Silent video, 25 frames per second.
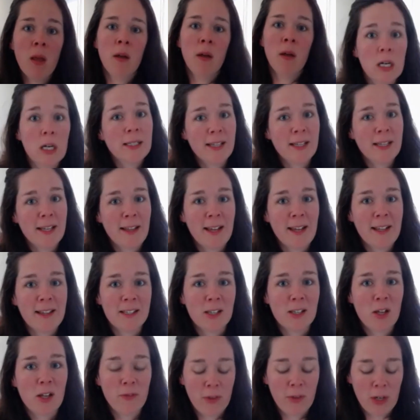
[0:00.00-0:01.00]
because I like the
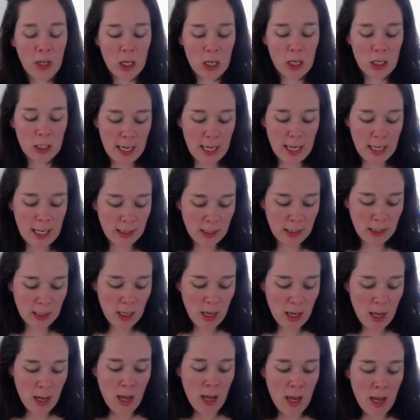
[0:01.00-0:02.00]
salt and vinegar taste.
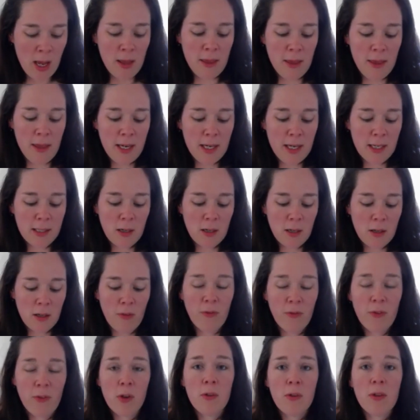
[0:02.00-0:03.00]
These are the
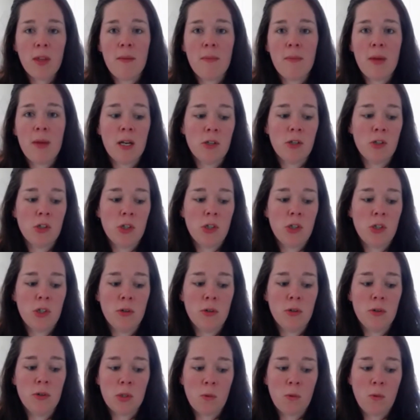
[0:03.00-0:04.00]
few that I managed
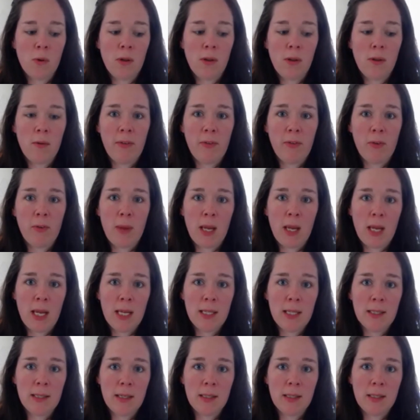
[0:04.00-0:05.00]
to squirrel away from my
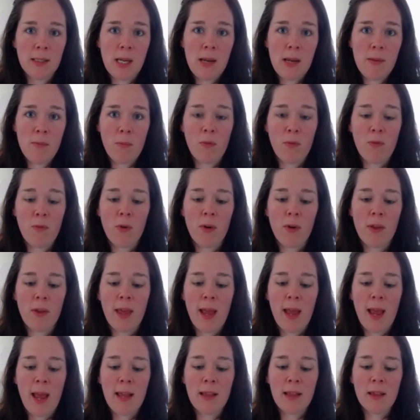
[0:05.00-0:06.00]
kids last night before
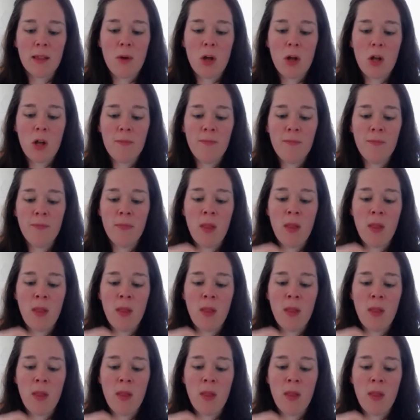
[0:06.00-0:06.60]
they ate them all.